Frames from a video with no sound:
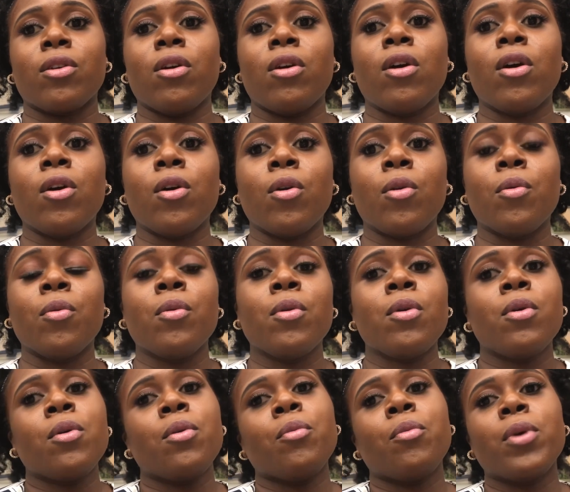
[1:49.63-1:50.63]
oh,
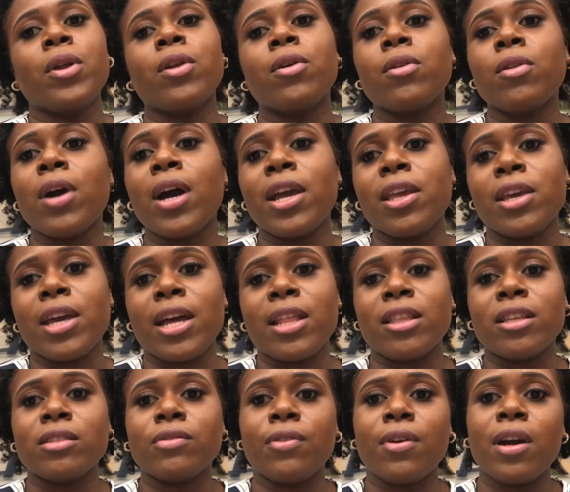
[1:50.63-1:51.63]
we don't know how you got
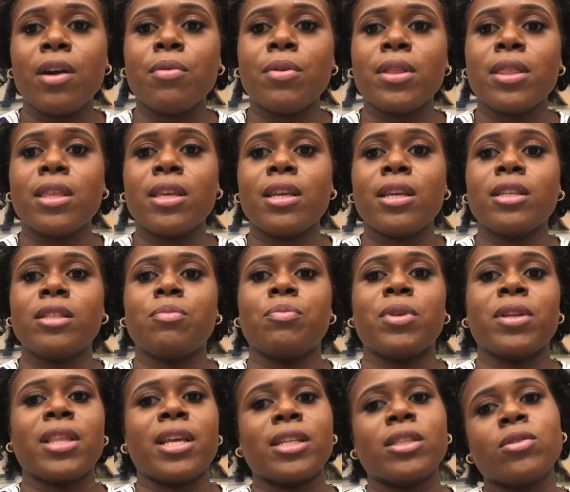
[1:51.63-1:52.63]
this far with this,
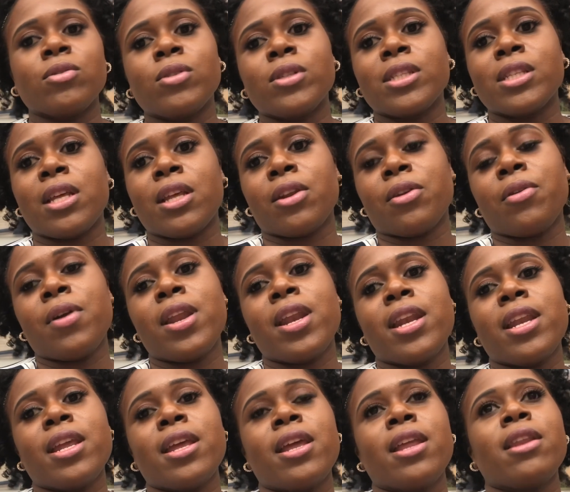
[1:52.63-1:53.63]
but that school is not
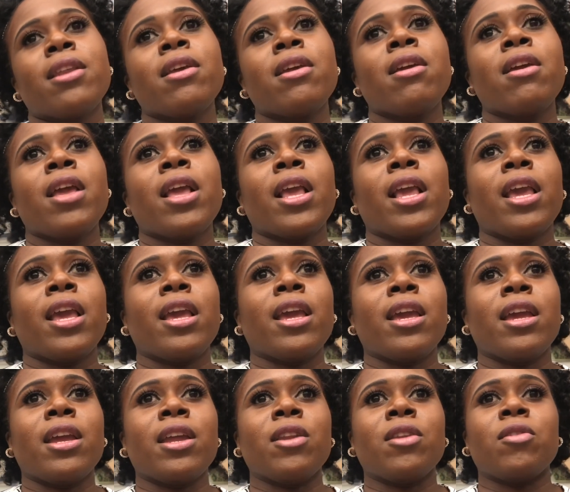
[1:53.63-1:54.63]
accredited,
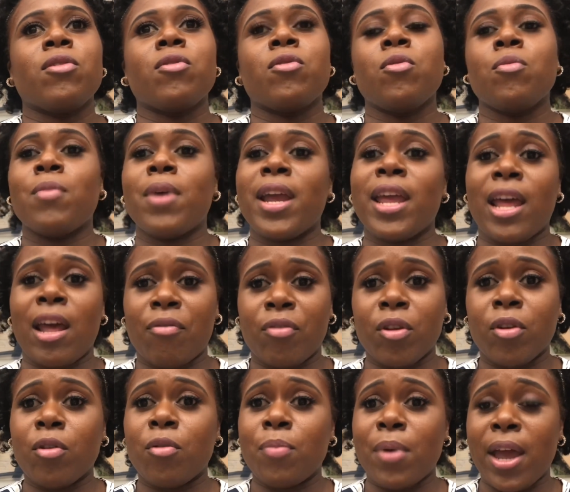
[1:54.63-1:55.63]
and you might have
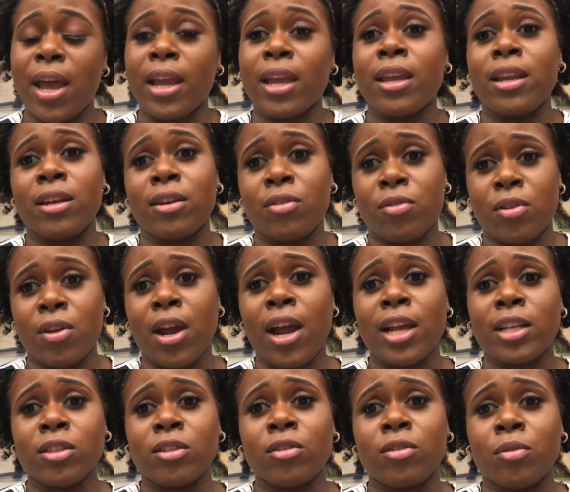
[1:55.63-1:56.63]
to go back and do your
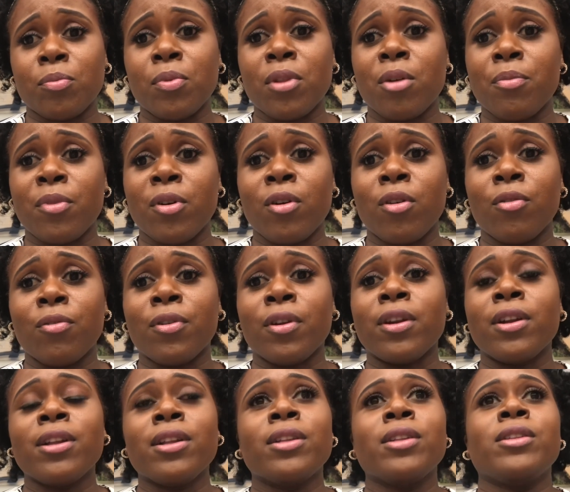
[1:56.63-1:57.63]
high school diploma
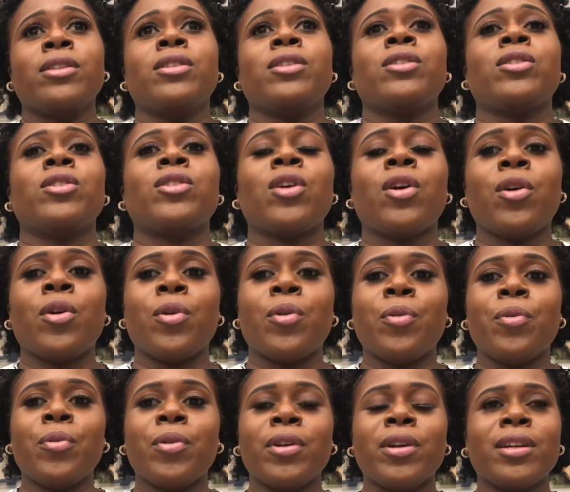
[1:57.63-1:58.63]
over.
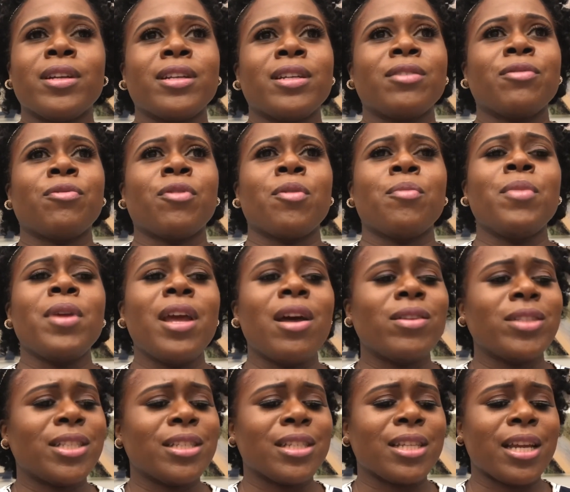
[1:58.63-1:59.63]
So for me, I
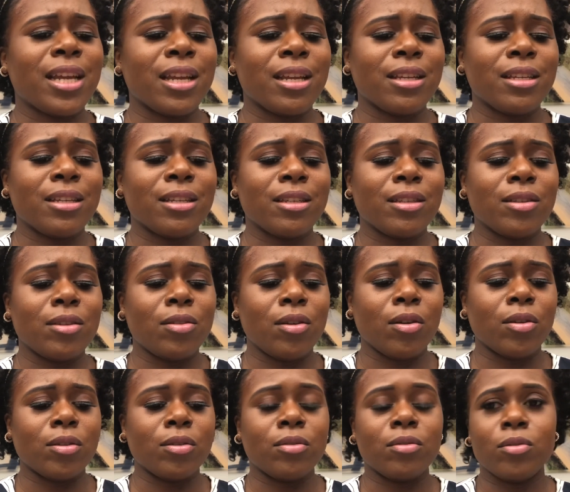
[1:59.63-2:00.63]
was just
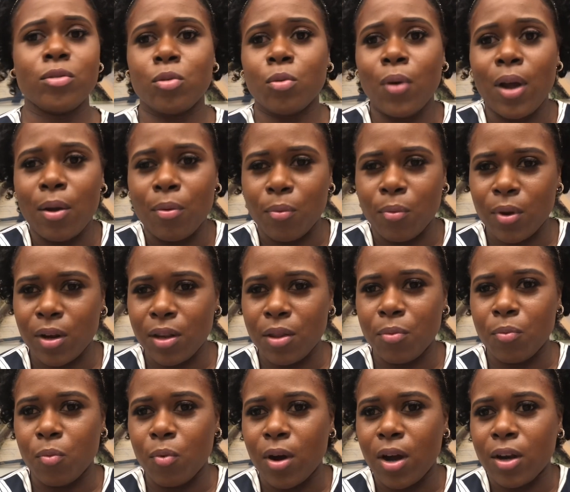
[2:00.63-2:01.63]
do I
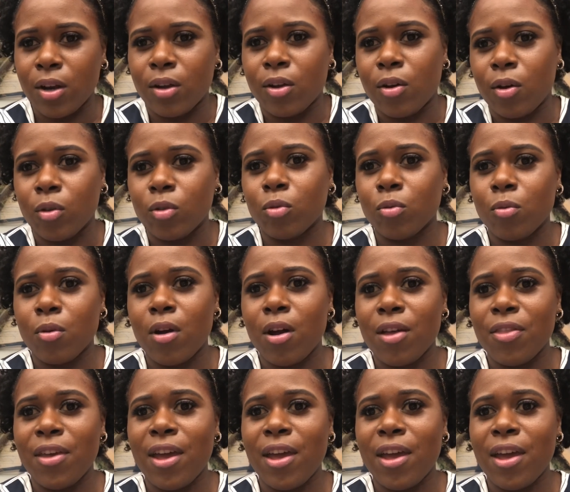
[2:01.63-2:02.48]
really want to go through all